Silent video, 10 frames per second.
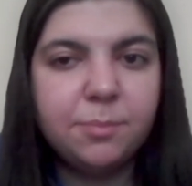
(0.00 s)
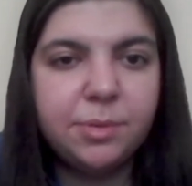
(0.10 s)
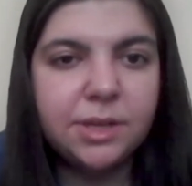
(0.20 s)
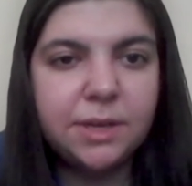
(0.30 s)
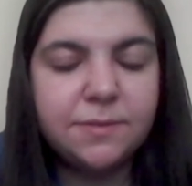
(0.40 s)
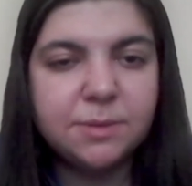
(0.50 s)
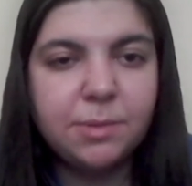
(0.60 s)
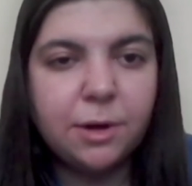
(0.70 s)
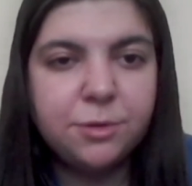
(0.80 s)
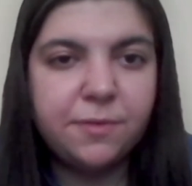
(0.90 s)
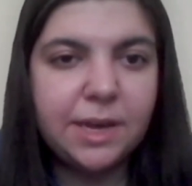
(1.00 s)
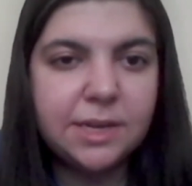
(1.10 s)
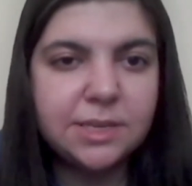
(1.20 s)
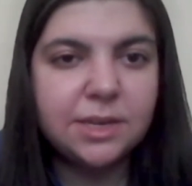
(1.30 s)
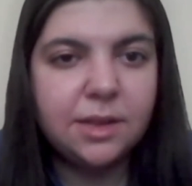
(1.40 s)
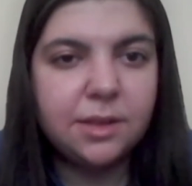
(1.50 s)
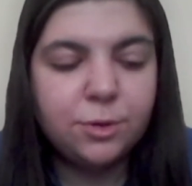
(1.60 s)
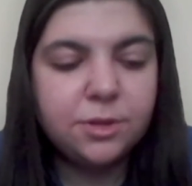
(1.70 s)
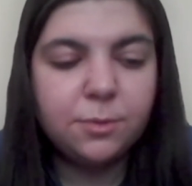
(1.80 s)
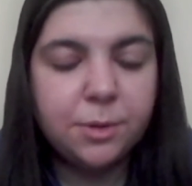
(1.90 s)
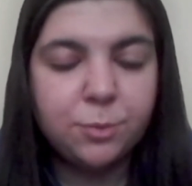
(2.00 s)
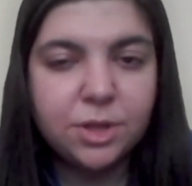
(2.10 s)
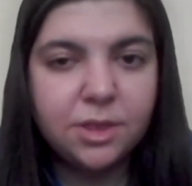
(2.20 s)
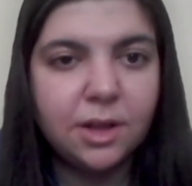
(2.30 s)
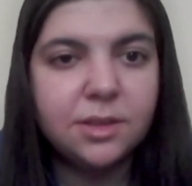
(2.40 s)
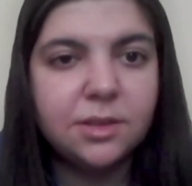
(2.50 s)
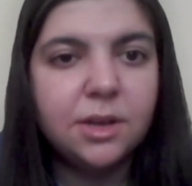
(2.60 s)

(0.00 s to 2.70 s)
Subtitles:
beliefs about fakes and whatnot.